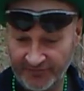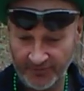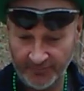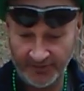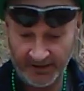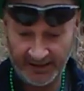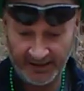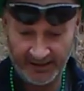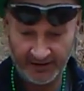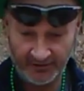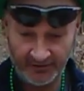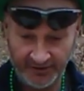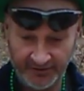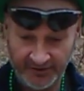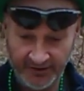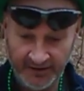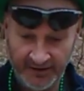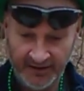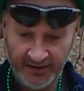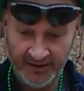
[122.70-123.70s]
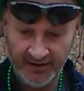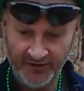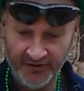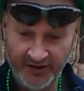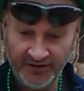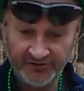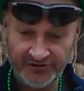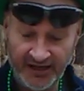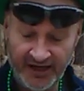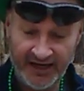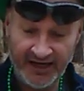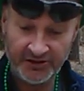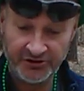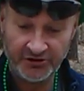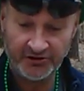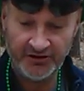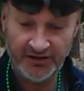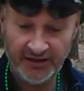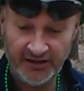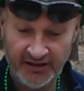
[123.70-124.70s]
from Ireland. This
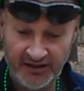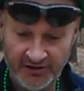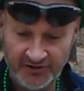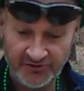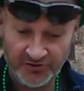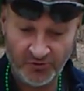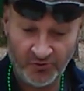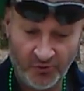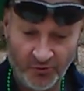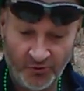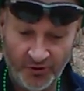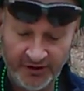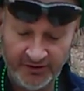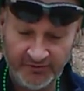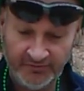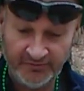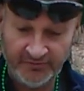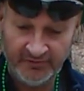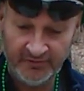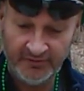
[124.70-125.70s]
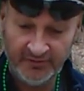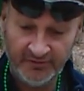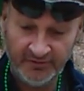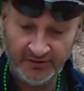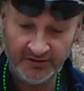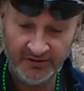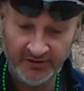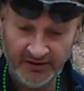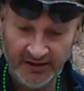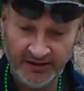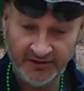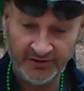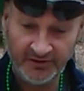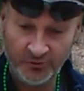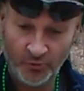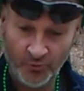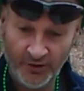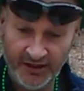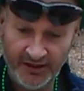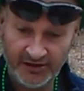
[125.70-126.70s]
actually is in the
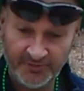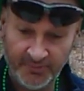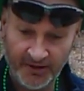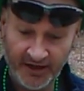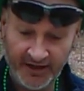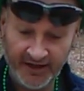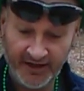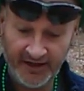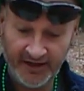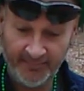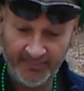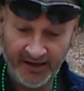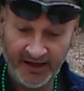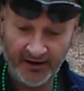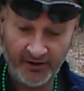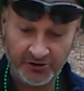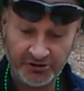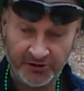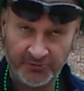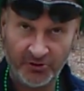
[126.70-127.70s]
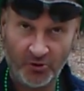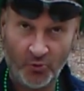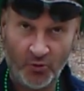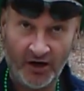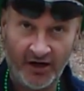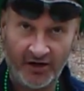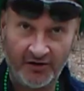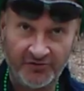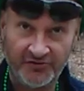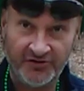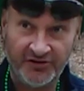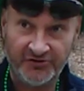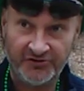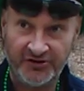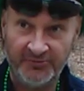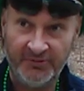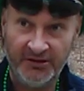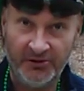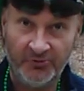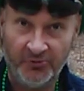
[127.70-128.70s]
Queen's Buckingham Palace. She requires this
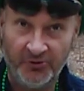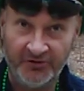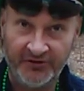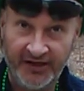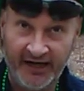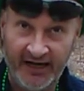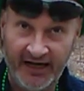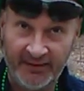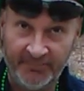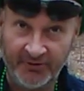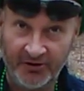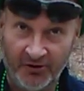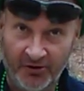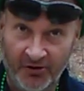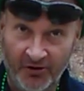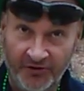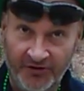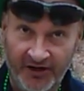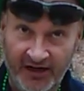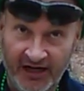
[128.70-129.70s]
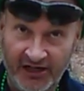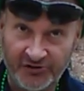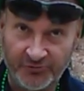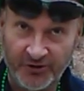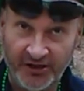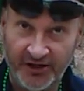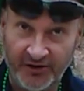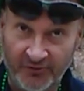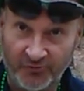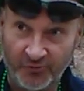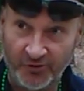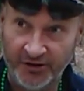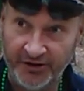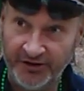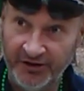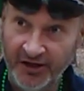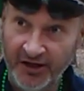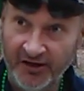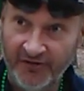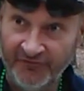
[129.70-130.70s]
to be on tap at all times, ready to
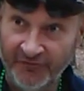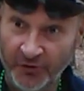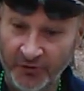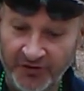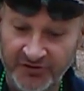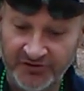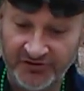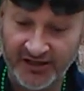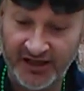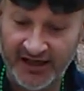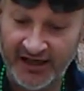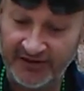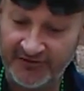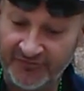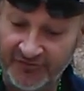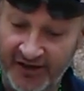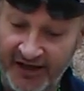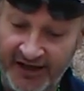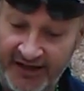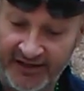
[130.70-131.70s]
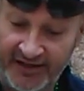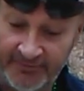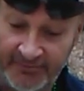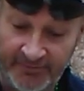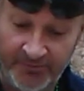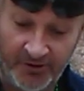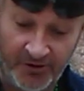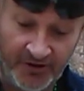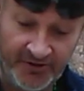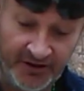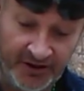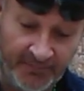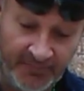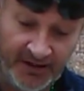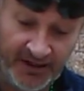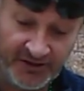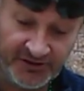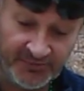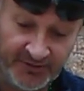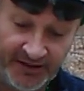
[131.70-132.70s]
run, fully stocked for any type of party they could
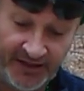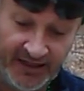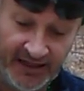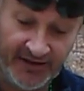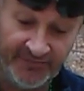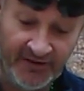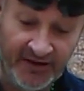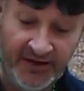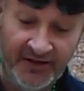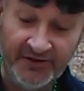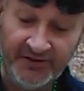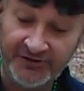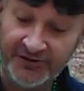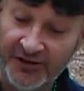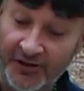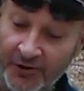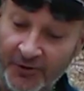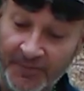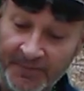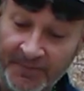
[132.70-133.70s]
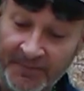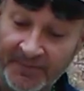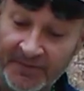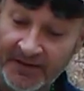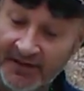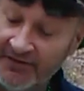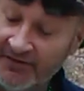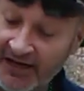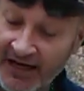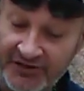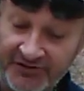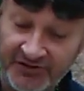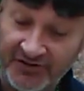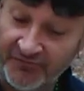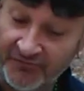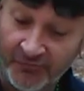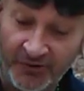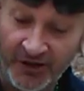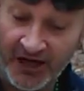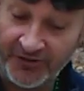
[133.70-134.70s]
possibly have. So that's
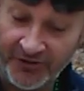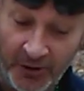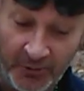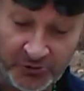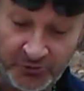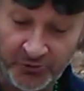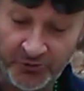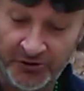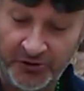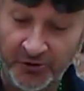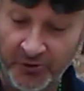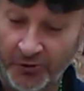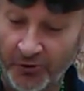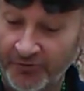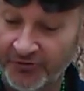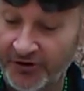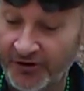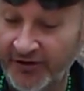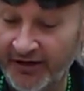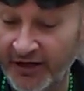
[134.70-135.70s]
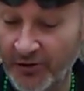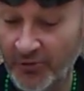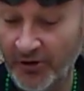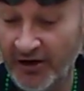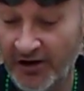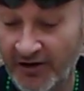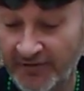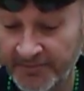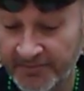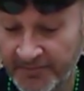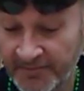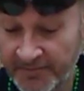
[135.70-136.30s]
what I thought was really cool. They're anywhere